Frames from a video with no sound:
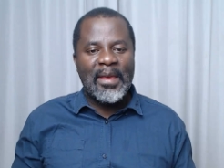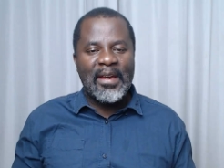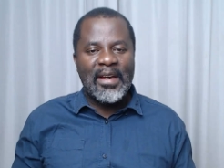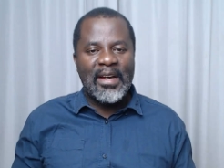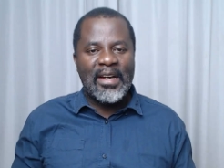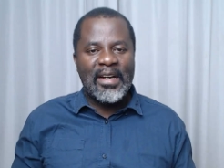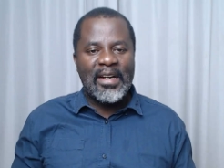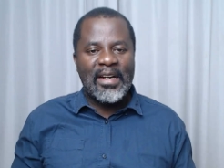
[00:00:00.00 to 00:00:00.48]

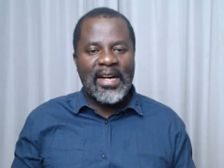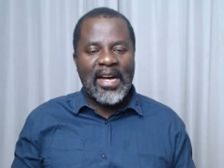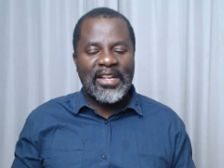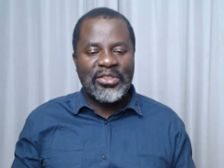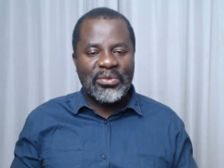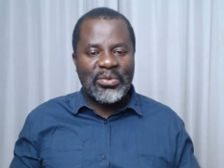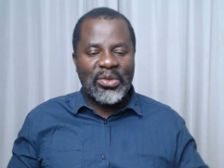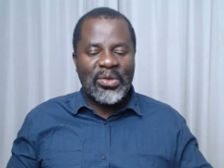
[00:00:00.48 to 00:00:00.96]

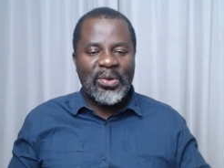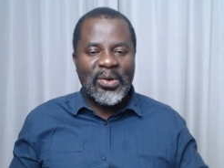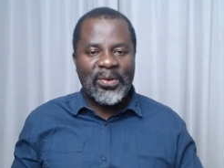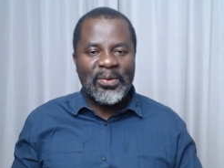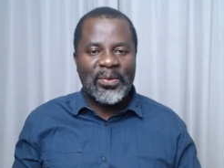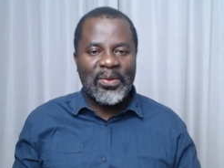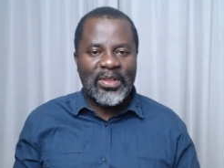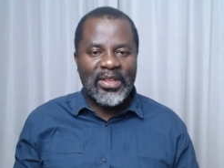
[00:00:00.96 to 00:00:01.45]
as we
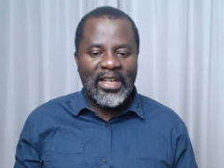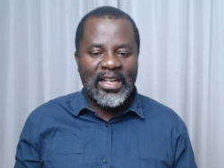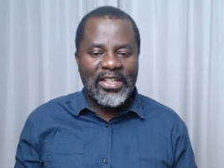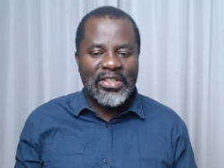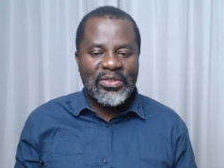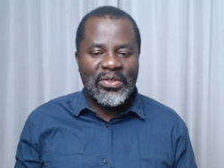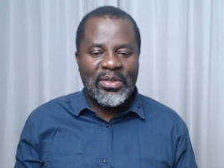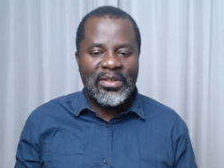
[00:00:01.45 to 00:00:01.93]
go with the
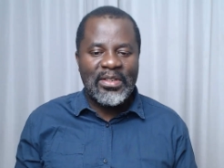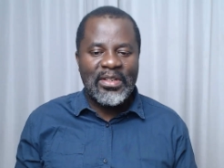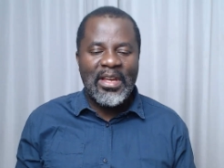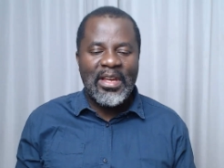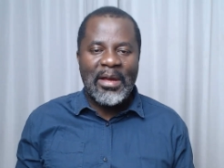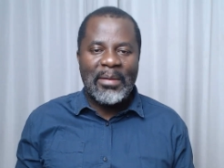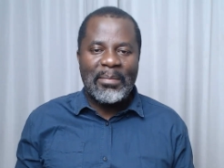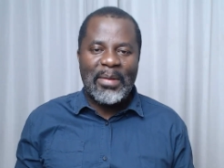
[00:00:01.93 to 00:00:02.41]
lesson,
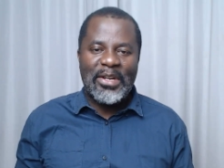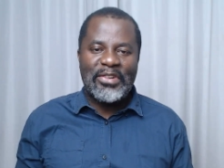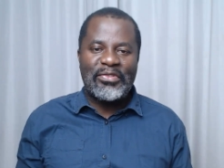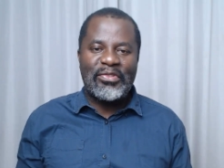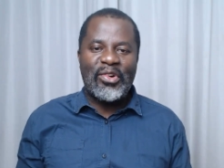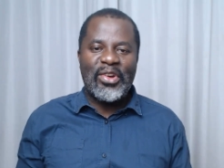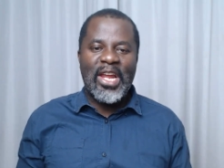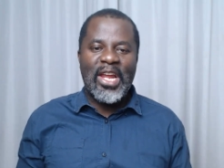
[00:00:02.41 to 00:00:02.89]
but
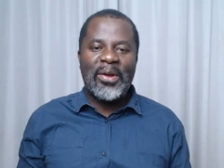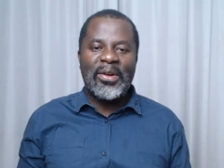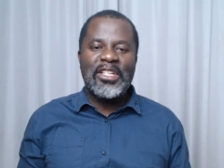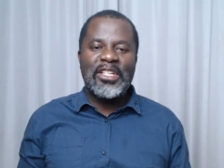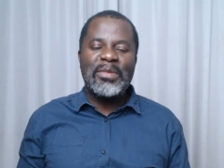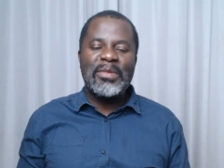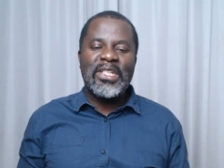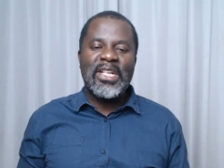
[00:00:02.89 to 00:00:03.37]
for now
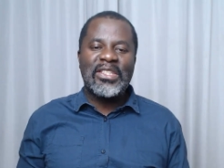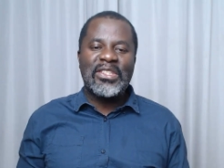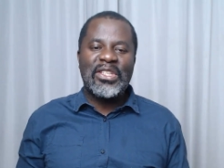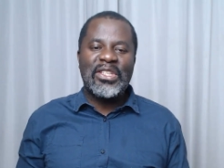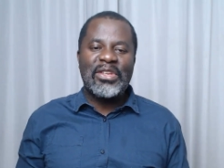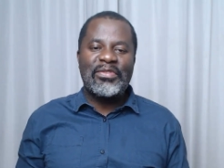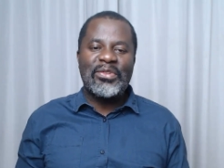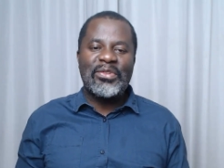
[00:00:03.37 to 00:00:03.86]
let me just
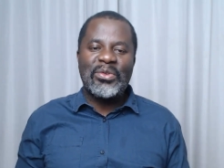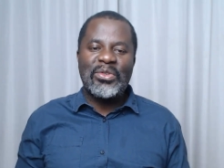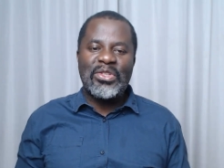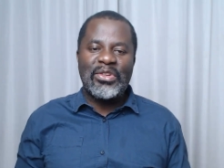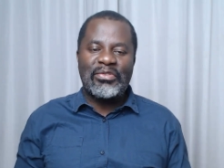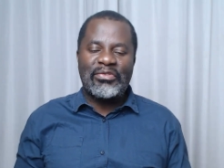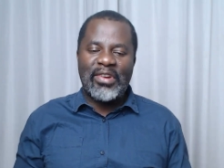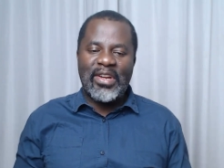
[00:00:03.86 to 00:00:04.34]
give you
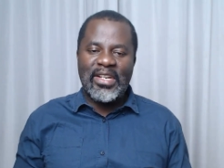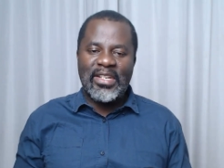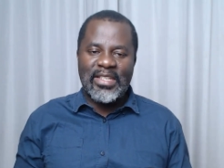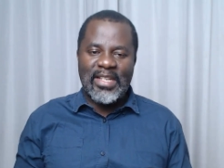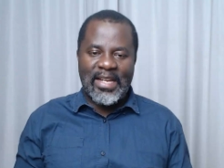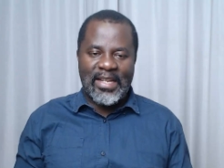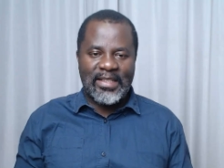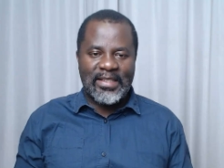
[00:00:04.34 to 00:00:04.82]

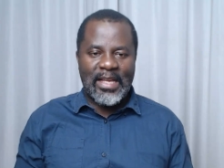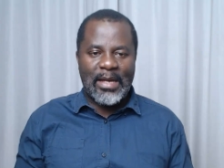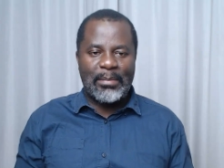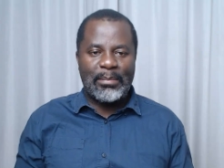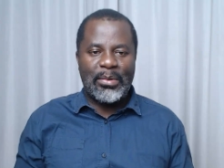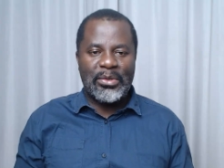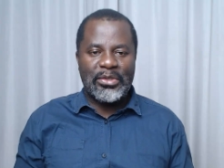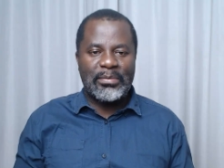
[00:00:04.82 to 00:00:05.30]
different
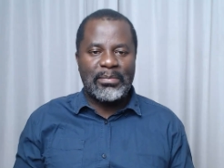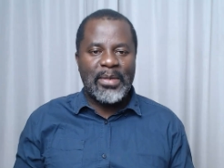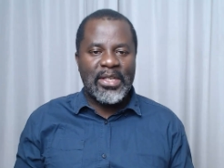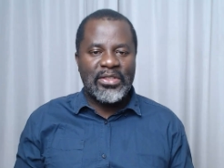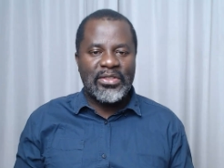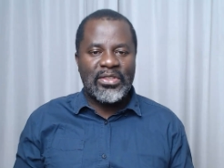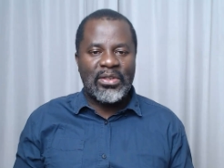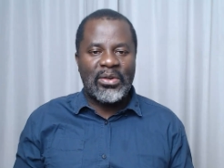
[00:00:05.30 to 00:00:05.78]
examples
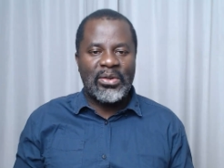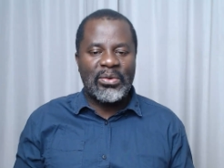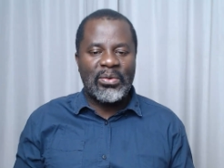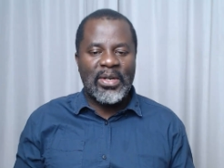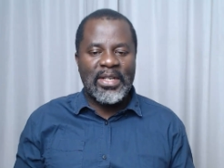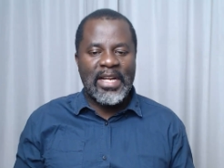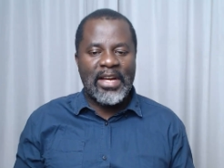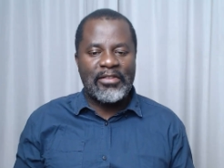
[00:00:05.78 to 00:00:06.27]
based on
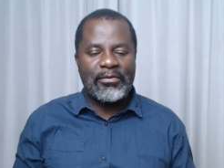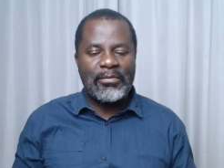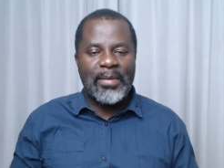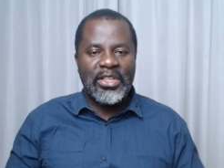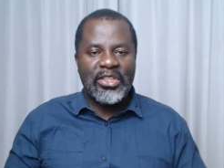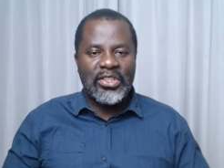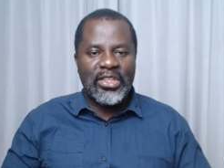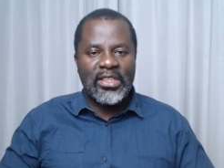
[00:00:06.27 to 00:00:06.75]
what I've
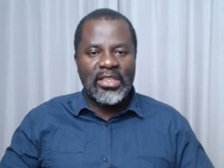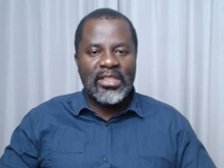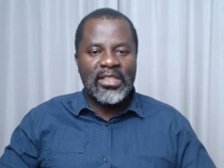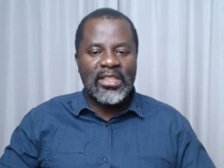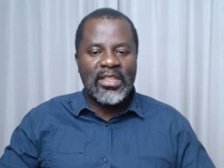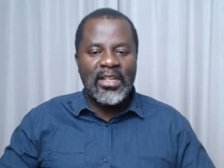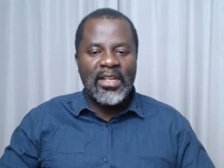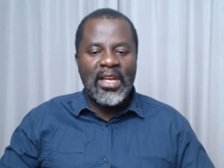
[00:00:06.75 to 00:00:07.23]

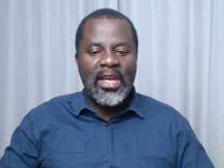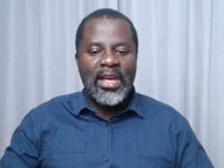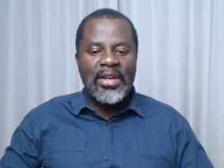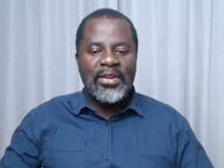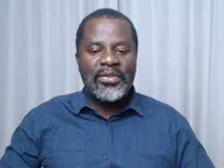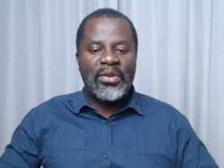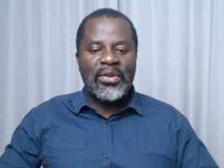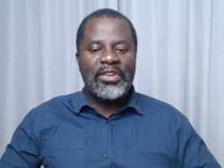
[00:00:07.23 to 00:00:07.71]
mentioned.
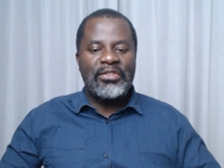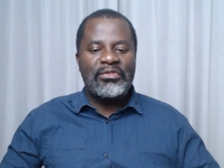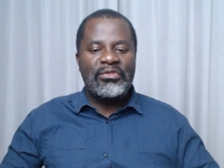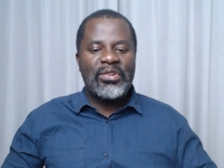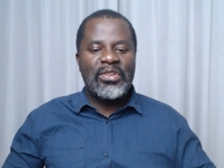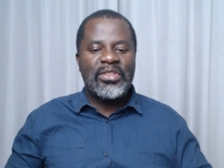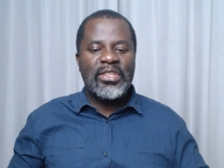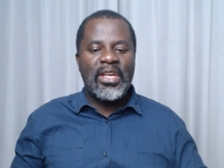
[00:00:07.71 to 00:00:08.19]
So if
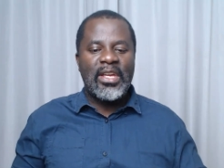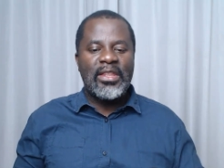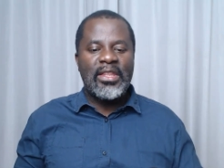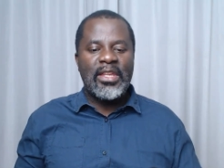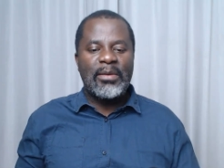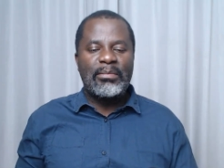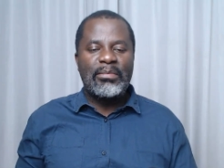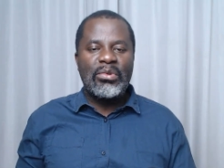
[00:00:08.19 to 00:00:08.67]
we say
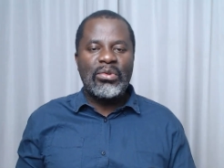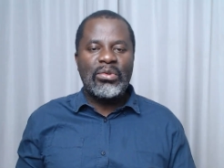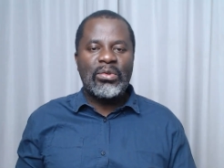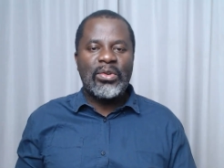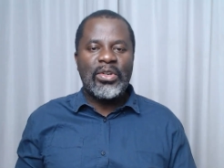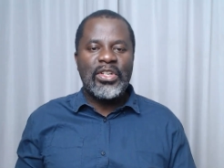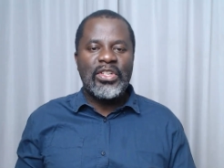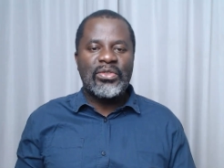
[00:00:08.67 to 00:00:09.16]
the
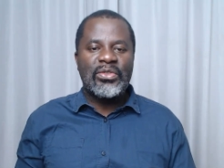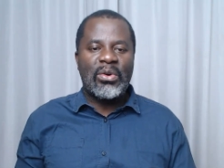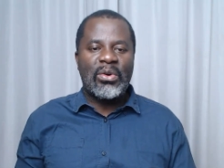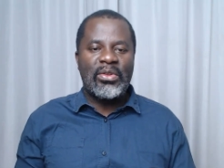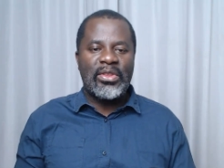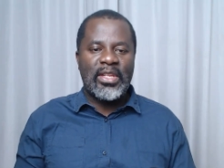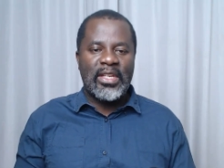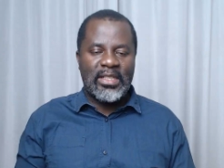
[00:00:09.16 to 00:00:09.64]
book is
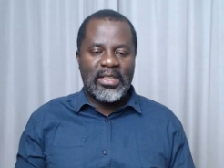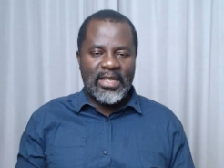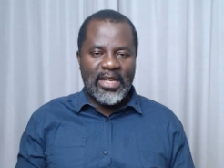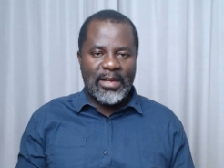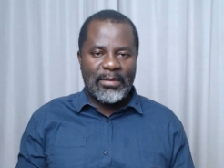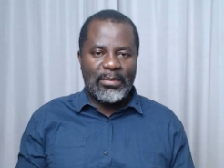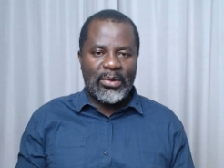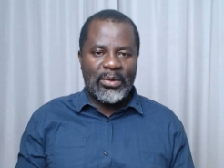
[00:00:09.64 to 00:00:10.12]
on the
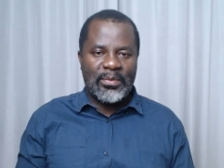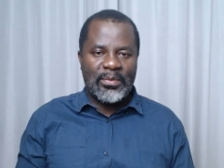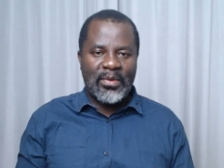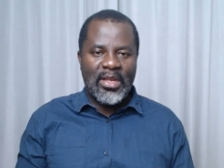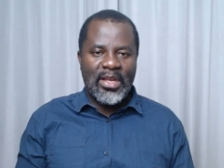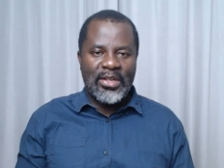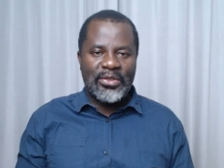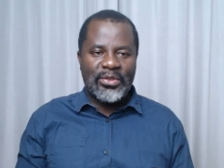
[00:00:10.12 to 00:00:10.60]
table,
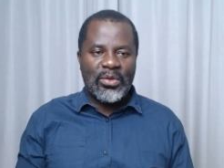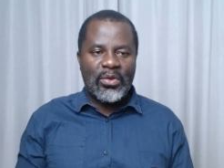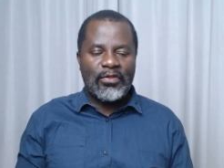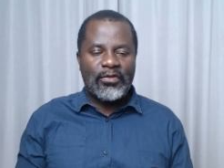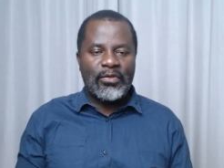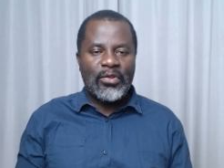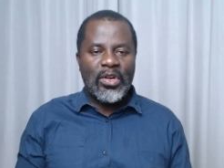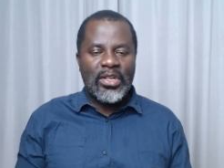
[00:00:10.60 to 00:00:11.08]
so
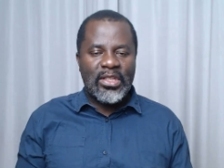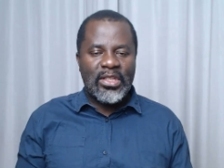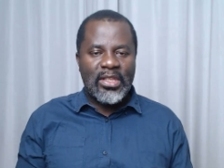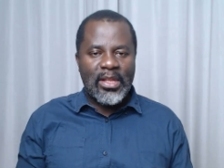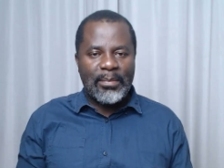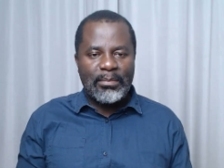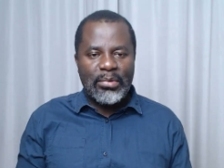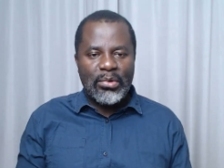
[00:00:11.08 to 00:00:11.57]
we've
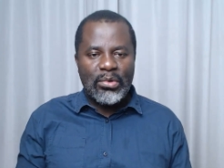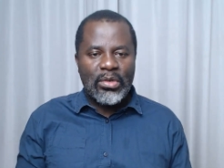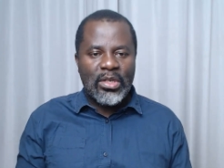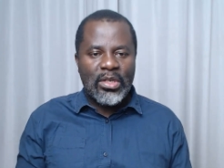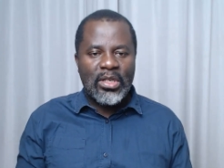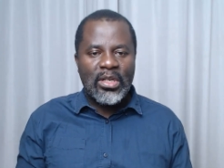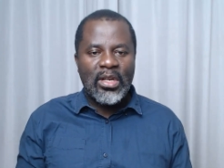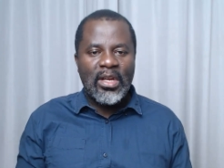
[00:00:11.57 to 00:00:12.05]
got the
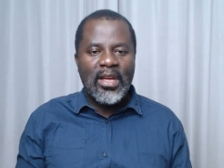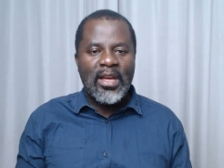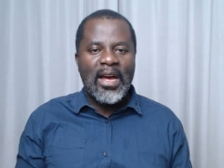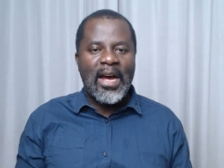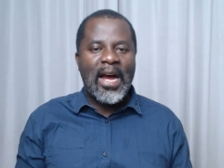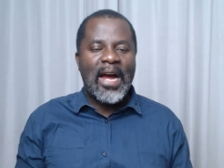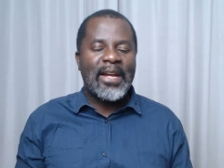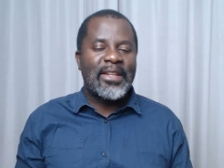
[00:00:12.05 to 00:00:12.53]
book
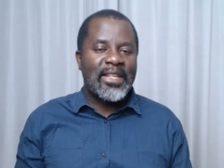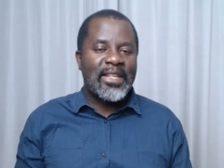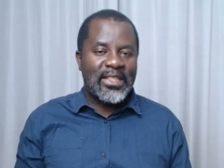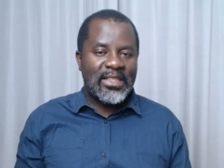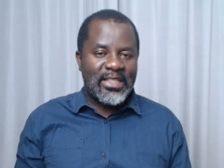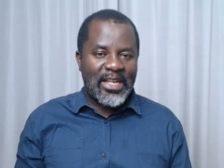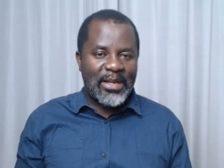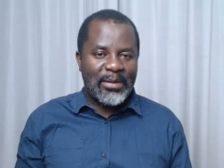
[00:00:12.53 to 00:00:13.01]
and the
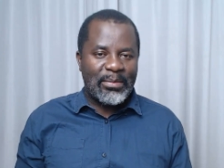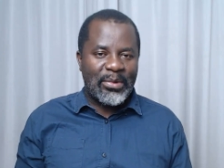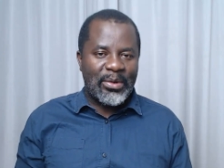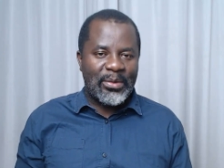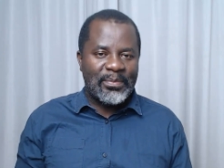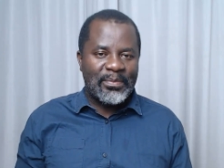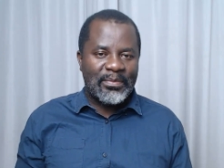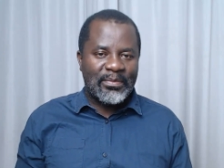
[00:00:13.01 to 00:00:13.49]
table.